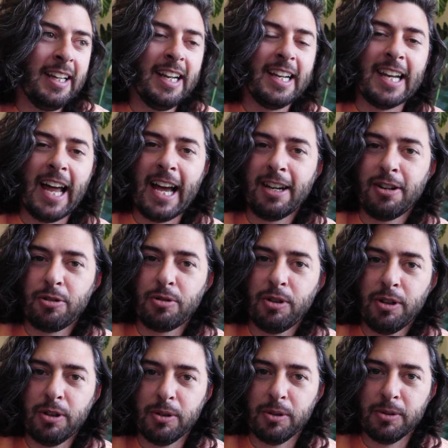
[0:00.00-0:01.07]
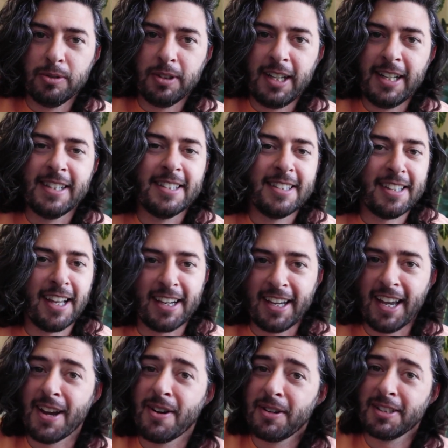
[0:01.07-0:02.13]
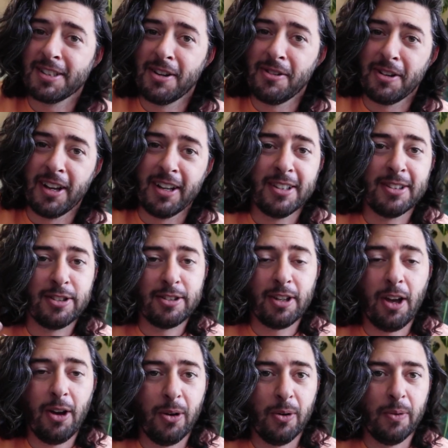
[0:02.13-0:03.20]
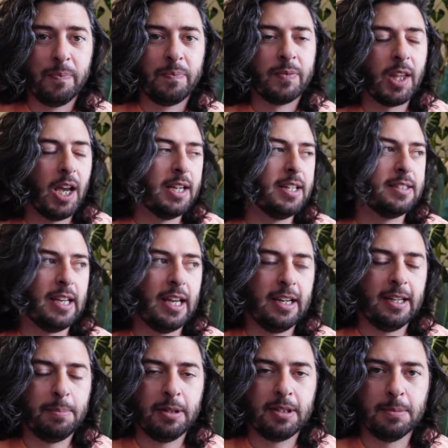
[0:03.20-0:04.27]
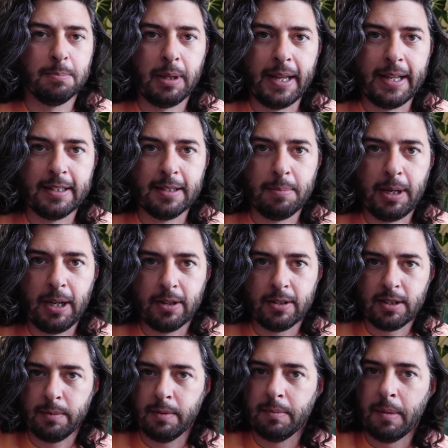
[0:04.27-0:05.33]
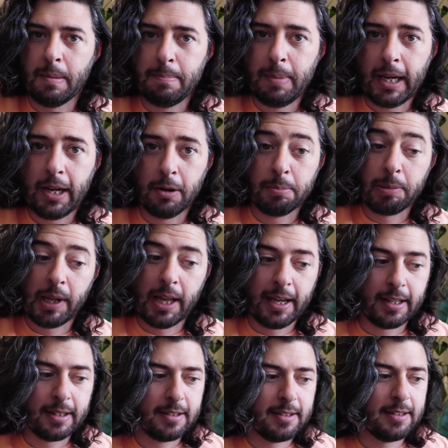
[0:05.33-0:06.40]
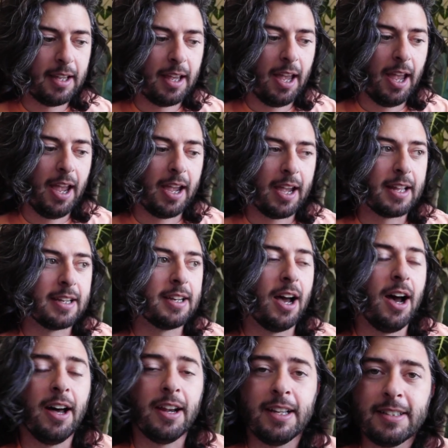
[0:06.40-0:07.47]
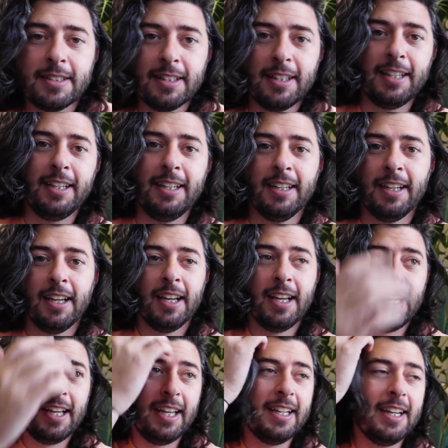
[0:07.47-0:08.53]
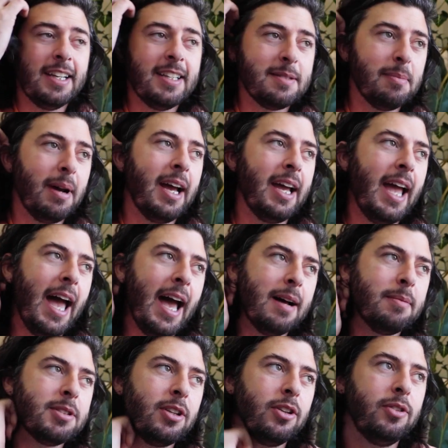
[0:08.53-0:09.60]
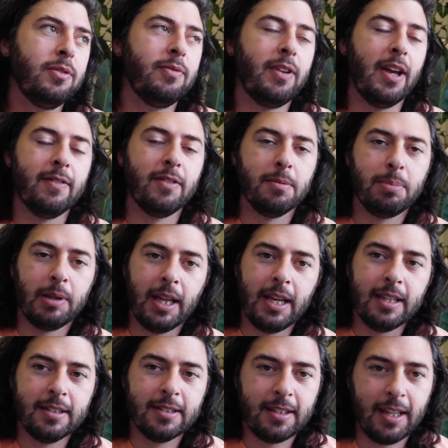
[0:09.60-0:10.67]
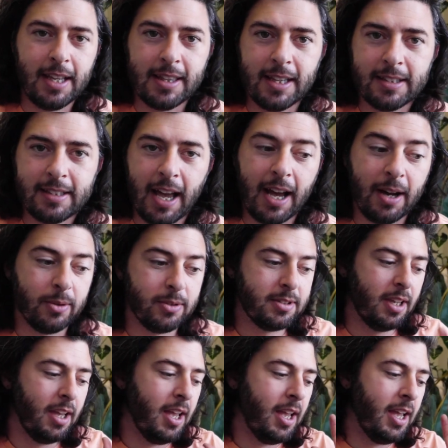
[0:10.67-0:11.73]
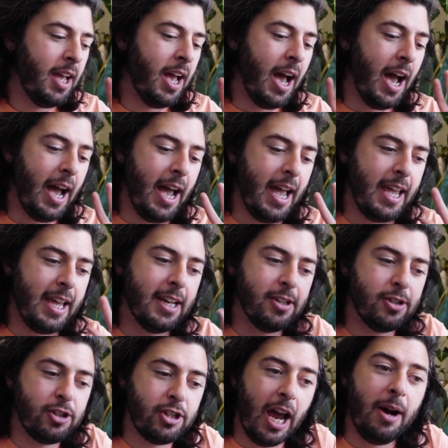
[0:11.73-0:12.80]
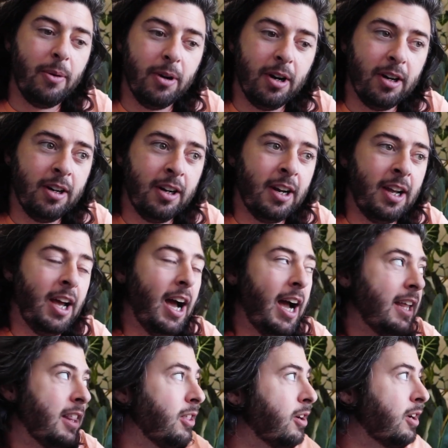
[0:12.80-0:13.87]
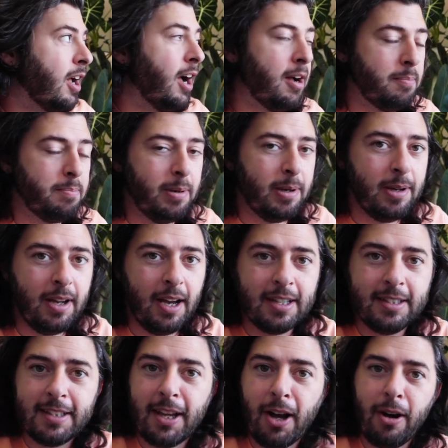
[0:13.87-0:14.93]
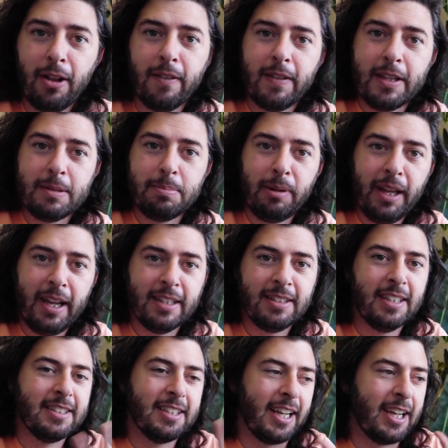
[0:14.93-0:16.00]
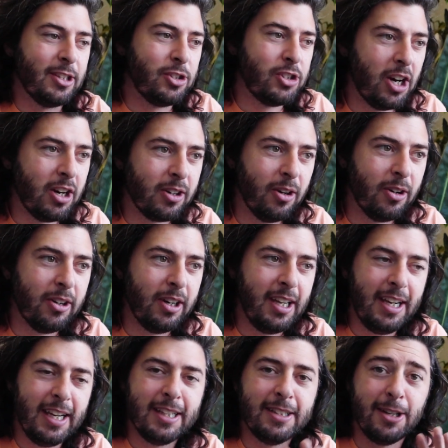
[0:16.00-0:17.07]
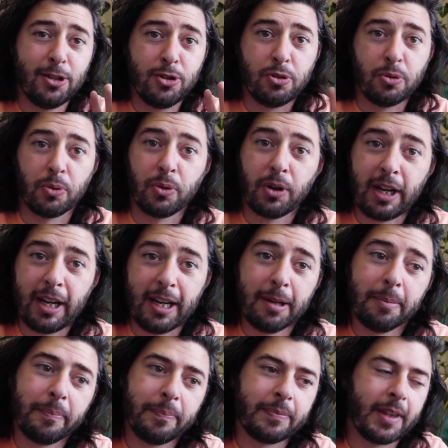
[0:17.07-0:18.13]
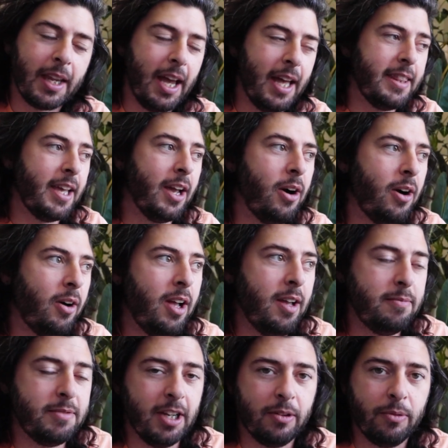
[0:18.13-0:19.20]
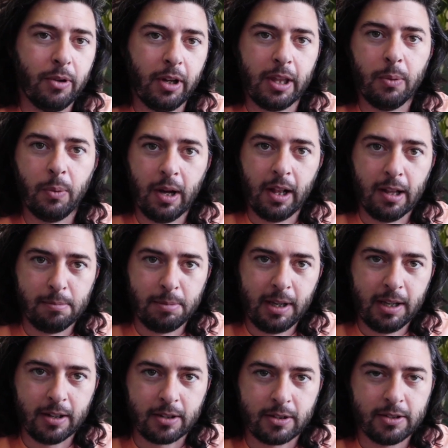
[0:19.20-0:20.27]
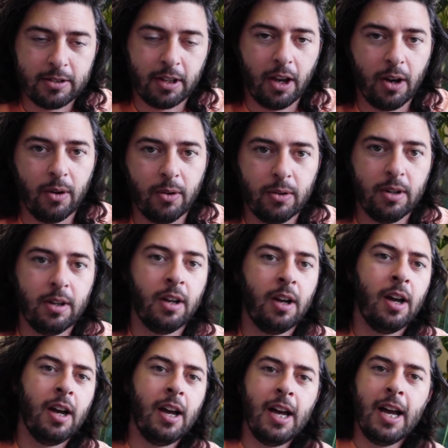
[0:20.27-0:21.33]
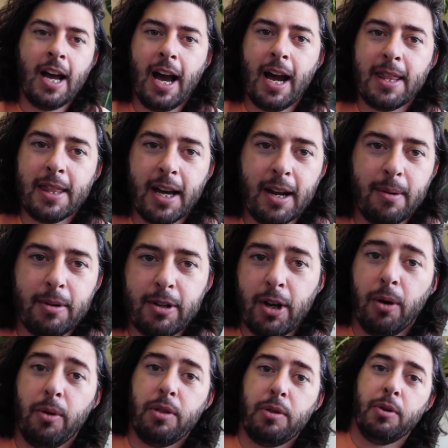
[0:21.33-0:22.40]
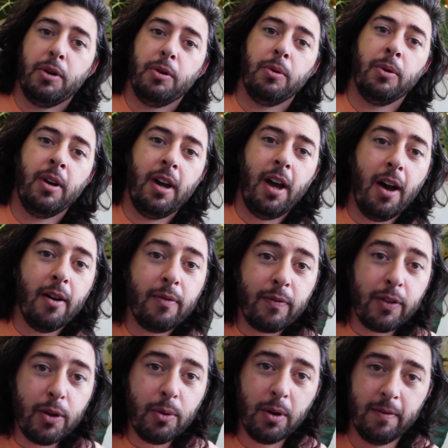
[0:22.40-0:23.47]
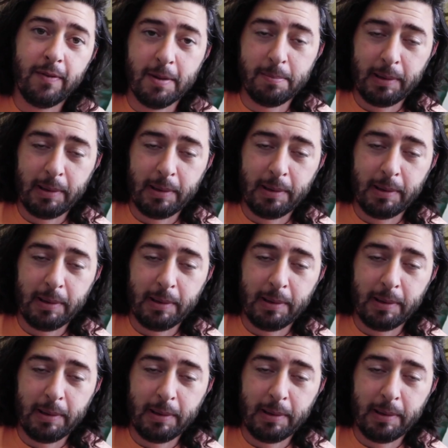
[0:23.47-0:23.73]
not true in sunny Arizona. So I decided to put some plants up here, some of my bigger plants. And honestly, it is my absolute favorite place in this house. I shower, I look up, I see all of these plants. It's like a jungle. It is a dream. And they all have done really well up here. So I thought I would go through a few of the